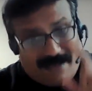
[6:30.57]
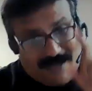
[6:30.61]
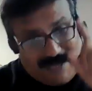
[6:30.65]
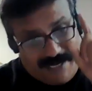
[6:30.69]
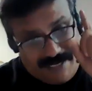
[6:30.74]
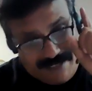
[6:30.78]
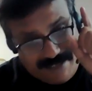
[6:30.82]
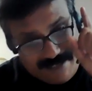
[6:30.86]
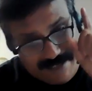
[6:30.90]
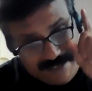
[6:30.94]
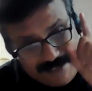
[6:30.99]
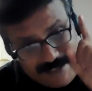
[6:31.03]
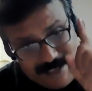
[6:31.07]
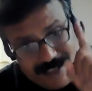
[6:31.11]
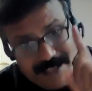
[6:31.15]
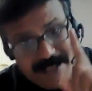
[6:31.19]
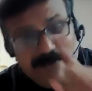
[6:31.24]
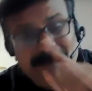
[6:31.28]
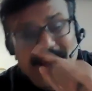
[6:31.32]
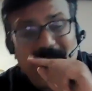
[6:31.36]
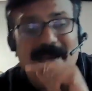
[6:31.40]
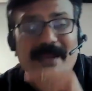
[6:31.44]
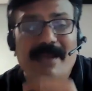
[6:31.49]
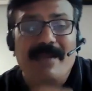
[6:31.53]
Guys, this
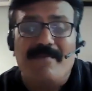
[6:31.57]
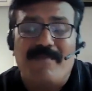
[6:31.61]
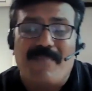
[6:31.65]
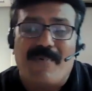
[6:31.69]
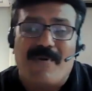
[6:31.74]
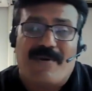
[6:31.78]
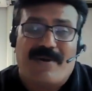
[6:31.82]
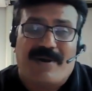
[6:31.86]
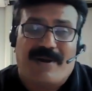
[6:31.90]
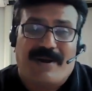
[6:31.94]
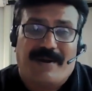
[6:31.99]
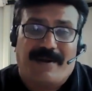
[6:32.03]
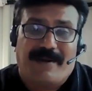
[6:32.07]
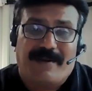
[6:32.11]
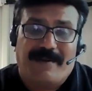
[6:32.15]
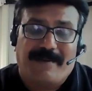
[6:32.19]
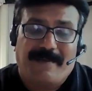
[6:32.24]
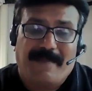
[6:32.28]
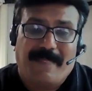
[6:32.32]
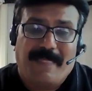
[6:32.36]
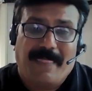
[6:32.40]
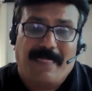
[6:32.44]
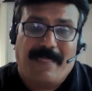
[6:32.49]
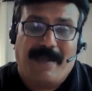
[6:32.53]
is very important.
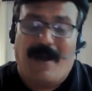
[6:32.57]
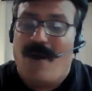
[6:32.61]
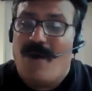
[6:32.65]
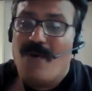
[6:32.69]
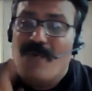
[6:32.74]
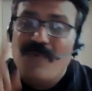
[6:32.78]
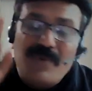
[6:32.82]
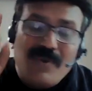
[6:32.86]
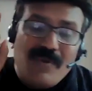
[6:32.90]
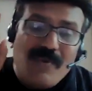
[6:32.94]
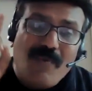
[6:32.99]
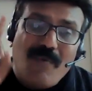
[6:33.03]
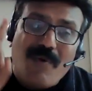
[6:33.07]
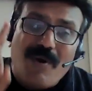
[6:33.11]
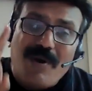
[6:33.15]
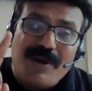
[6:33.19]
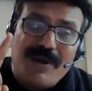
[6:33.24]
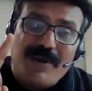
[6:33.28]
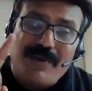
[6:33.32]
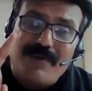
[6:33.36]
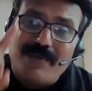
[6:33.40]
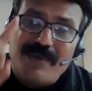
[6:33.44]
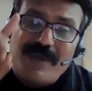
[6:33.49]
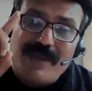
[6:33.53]
How you
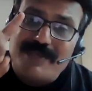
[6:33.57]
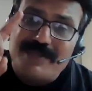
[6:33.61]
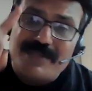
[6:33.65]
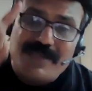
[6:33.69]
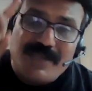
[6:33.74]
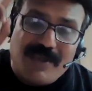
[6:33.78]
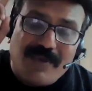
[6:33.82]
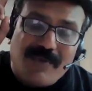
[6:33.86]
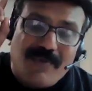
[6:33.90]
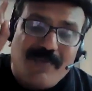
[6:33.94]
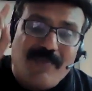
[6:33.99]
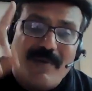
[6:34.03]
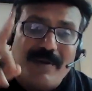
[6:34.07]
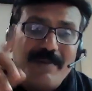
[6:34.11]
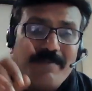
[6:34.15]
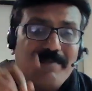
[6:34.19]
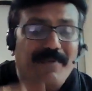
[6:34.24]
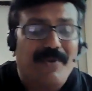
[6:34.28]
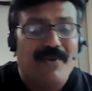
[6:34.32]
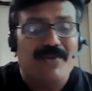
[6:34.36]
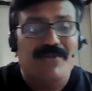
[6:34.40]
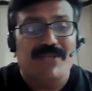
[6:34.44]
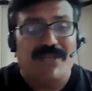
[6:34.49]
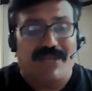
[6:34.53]
wanted to execute one
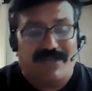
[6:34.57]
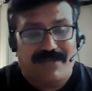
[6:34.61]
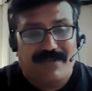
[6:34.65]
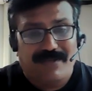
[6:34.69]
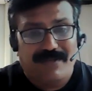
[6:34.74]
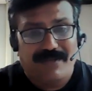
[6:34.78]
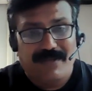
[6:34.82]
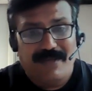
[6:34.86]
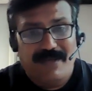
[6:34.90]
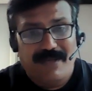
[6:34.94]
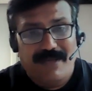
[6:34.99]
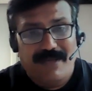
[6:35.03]
project.